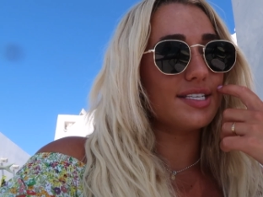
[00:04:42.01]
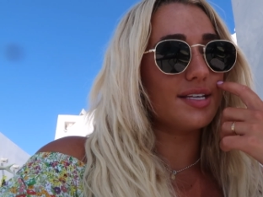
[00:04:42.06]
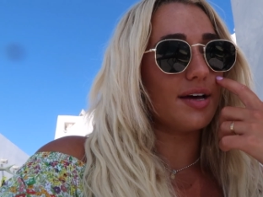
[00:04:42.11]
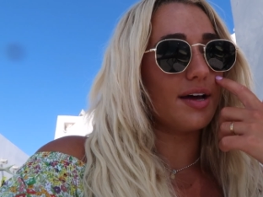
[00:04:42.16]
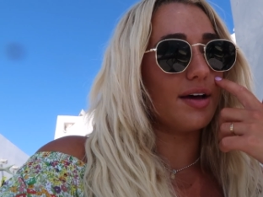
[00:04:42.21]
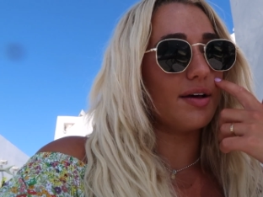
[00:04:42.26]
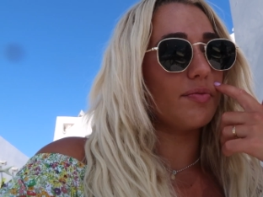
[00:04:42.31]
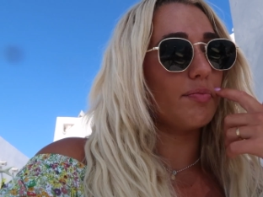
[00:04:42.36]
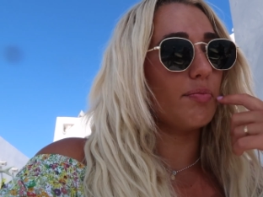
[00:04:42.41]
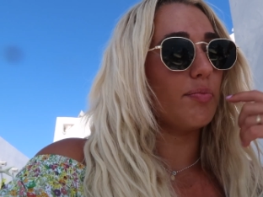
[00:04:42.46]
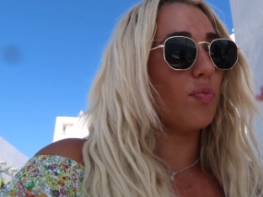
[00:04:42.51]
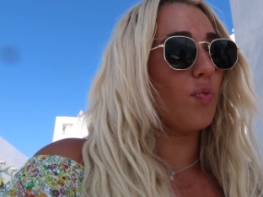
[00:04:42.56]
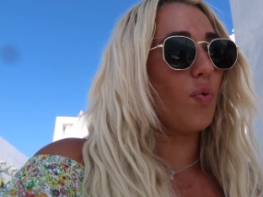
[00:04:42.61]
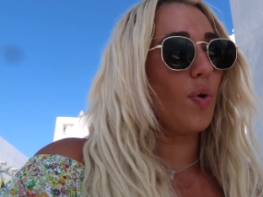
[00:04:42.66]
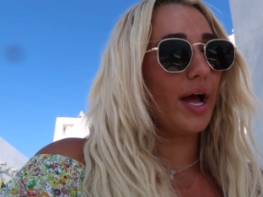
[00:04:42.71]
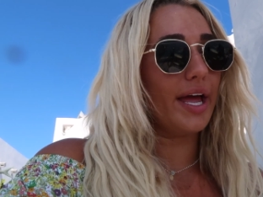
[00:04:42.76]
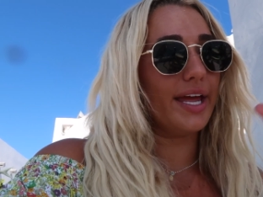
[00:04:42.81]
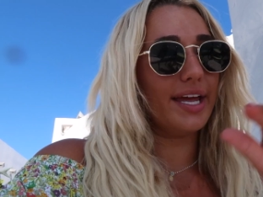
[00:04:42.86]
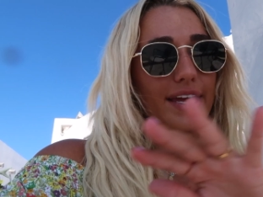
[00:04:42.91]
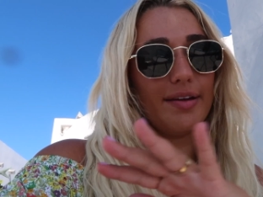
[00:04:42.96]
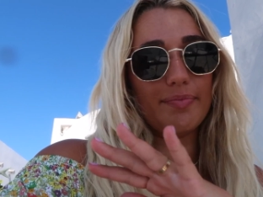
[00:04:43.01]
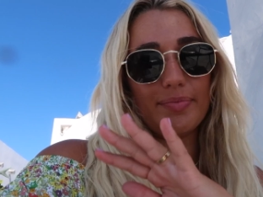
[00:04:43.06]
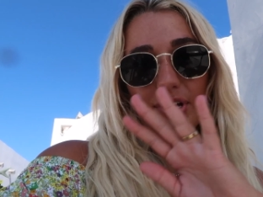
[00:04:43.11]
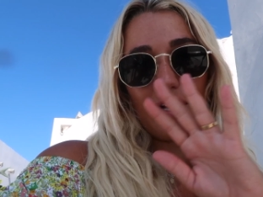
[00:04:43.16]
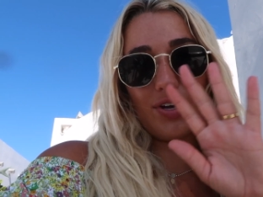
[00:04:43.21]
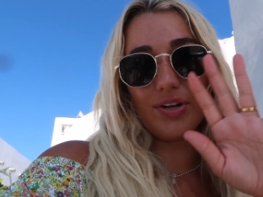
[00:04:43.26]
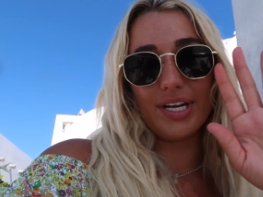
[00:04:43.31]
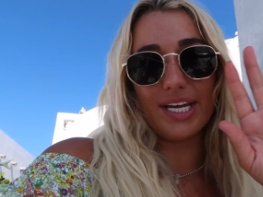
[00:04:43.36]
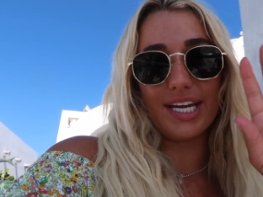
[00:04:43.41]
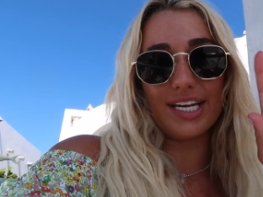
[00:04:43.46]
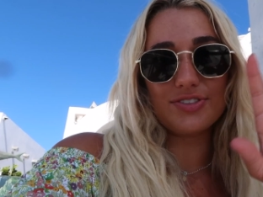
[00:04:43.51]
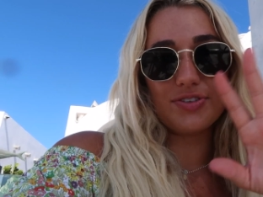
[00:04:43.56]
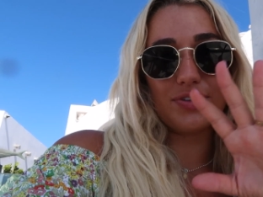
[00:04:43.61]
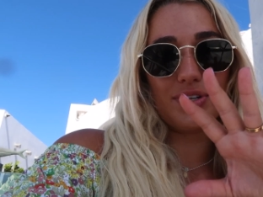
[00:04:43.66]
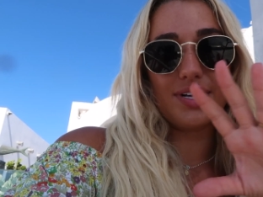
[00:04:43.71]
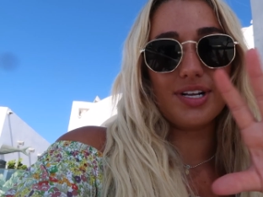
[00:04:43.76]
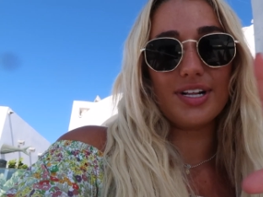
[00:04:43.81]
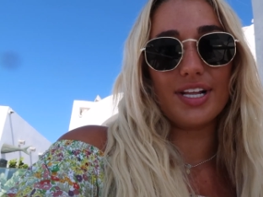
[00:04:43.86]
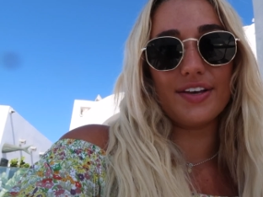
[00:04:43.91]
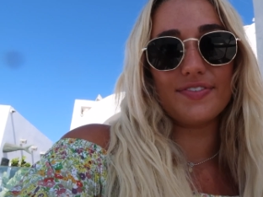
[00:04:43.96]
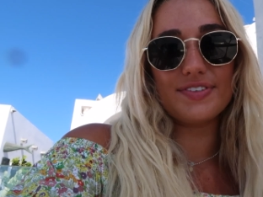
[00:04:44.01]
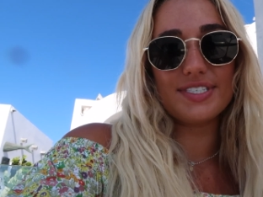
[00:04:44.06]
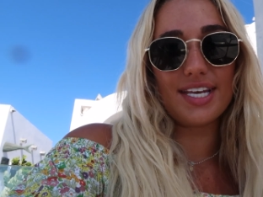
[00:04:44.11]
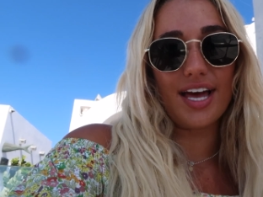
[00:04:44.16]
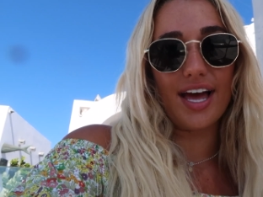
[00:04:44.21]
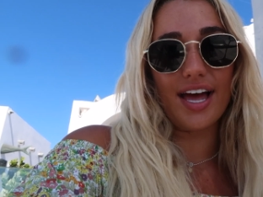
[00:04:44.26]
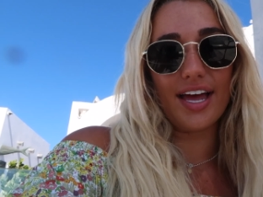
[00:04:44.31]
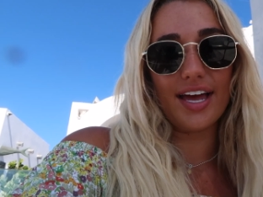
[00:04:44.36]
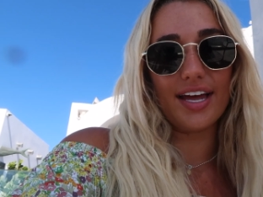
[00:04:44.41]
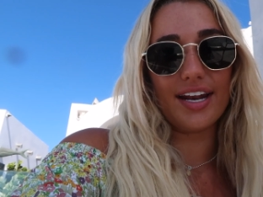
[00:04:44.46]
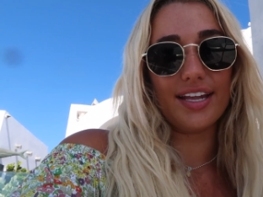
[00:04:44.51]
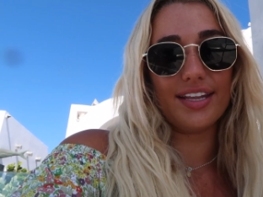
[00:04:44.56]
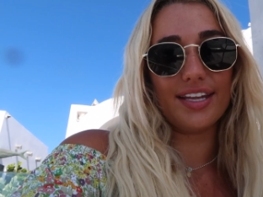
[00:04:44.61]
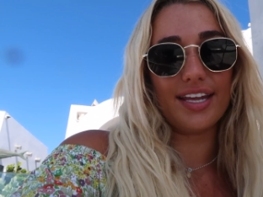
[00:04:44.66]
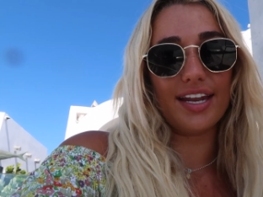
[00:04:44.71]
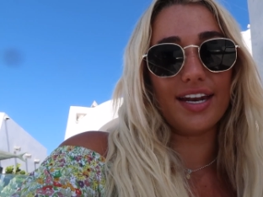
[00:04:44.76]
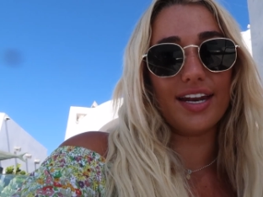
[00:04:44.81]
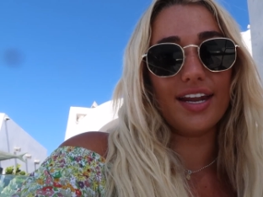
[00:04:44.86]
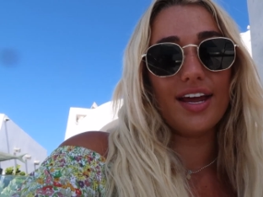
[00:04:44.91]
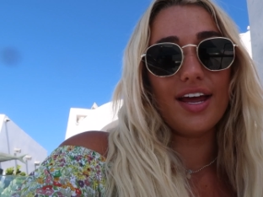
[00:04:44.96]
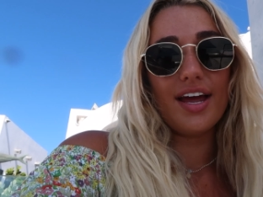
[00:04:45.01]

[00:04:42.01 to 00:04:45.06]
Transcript: the white buildings on the cliffside, and then